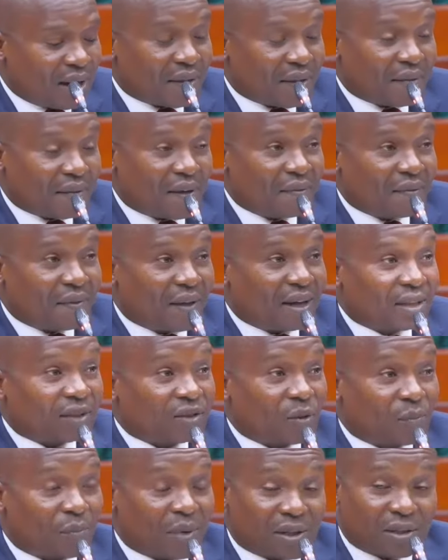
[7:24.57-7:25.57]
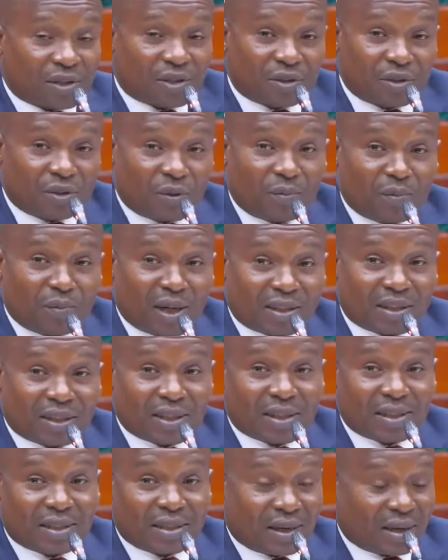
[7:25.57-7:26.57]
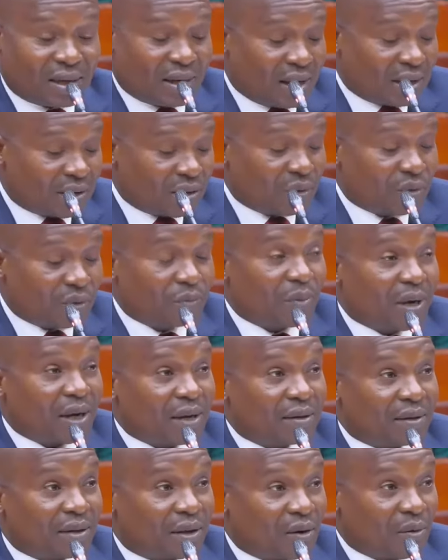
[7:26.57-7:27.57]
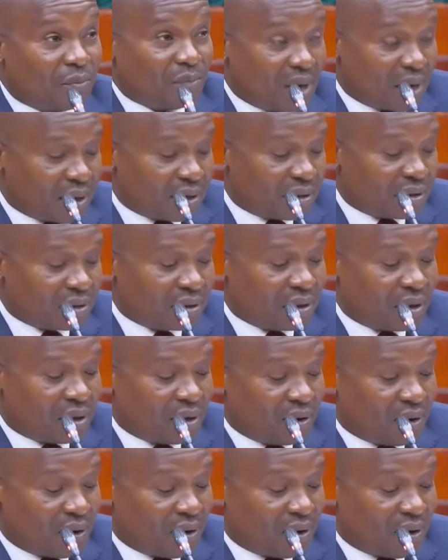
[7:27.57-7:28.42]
Other than that, operational matters are handled by the command